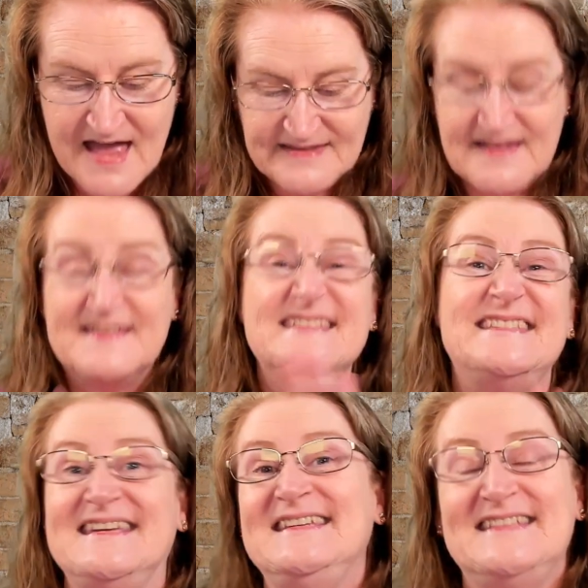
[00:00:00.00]
Now, the
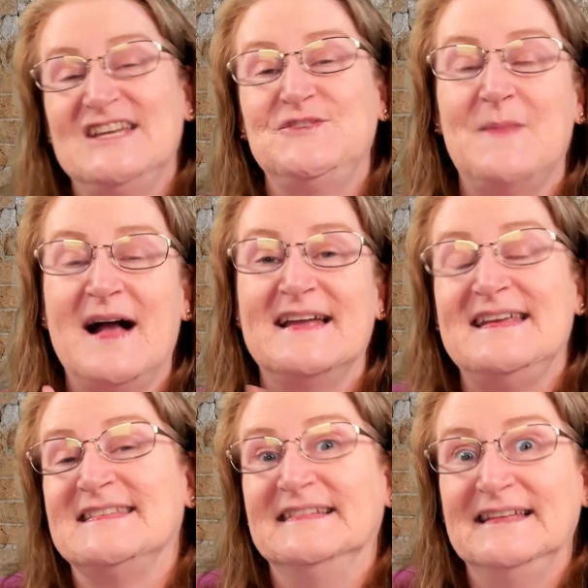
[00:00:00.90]
Destash market
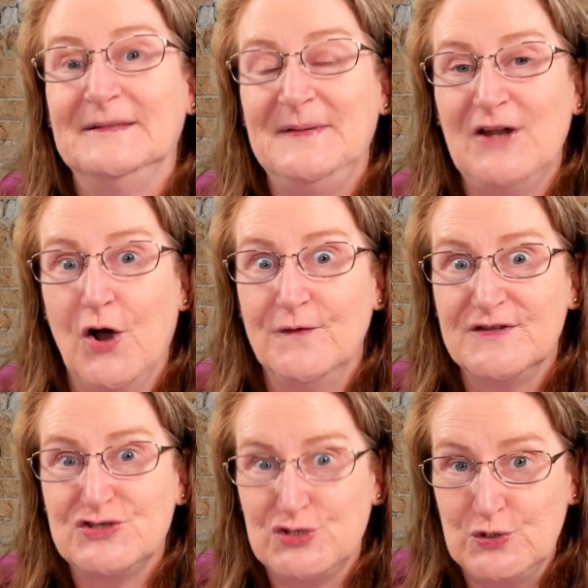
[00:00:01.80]
is a little bit over
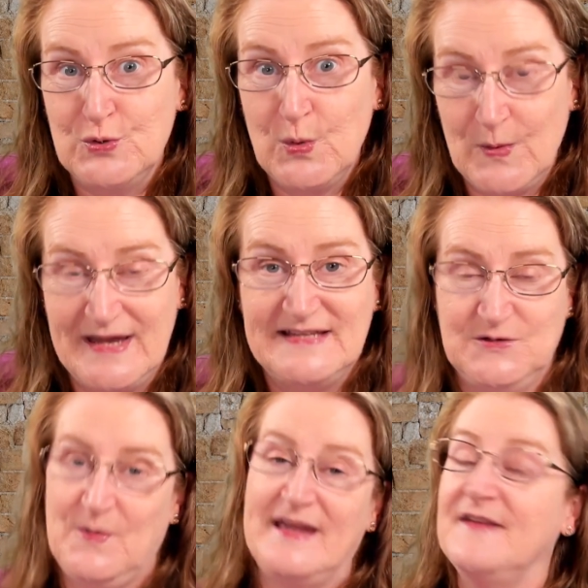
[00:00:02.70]
2 weeks away.